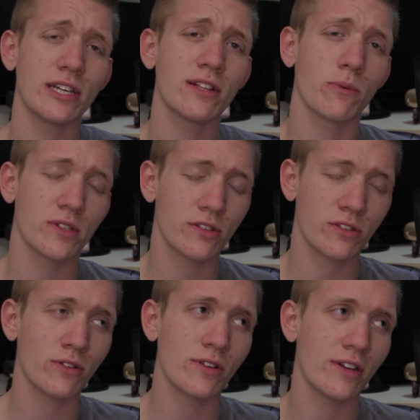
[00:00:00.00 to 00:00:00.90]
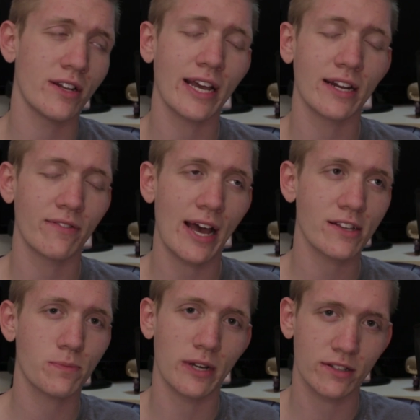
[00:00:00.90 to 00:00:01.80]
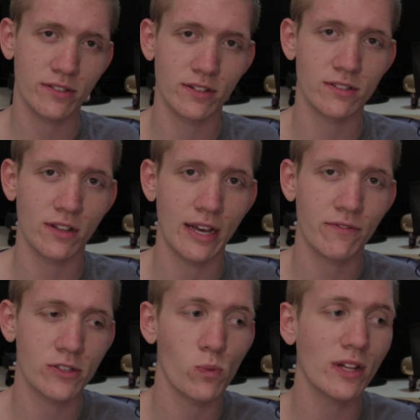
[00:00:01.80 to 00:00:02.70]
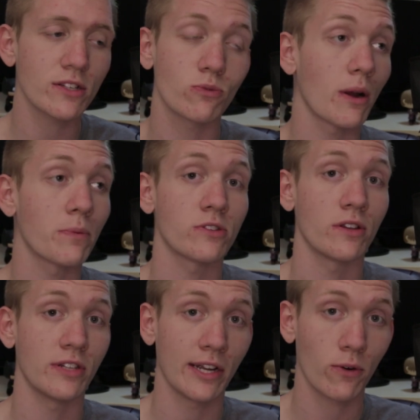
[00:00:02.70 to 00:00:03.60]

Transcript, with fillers: dealing with certain negative aspects in his life, as well as representing